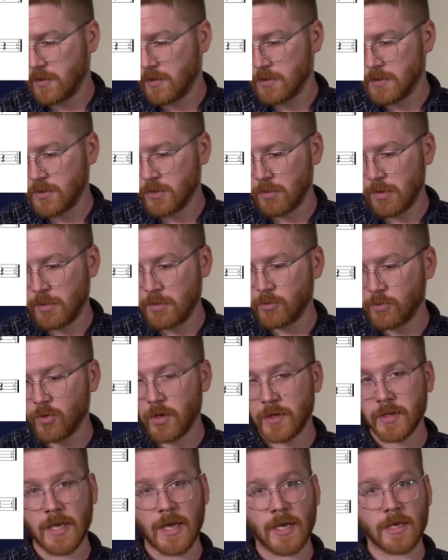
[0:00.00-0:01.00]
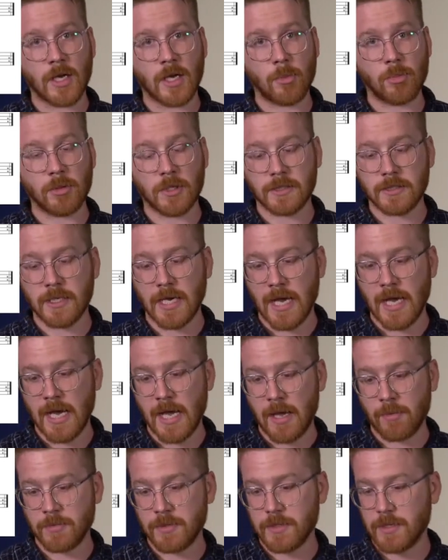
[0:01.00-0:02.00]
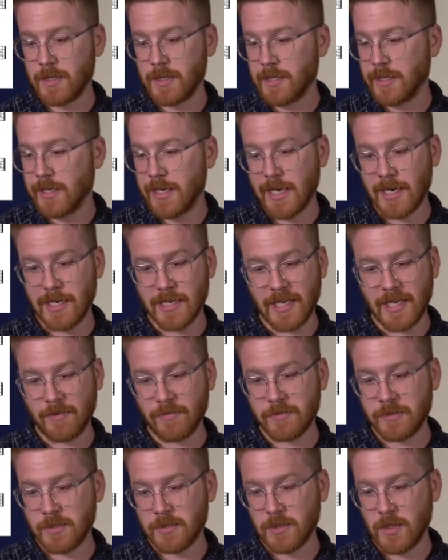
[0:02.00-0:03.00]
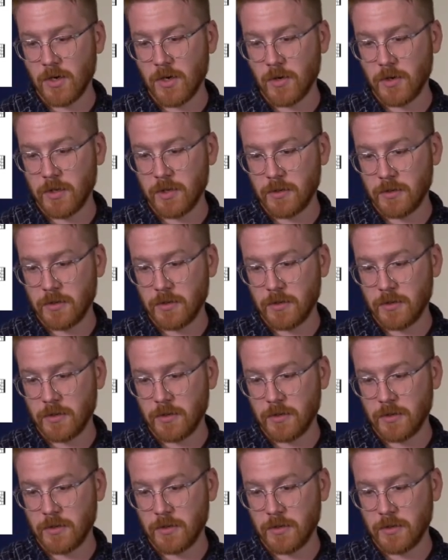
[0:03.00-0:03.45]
so maybe run that a couple of times. Again, even slower.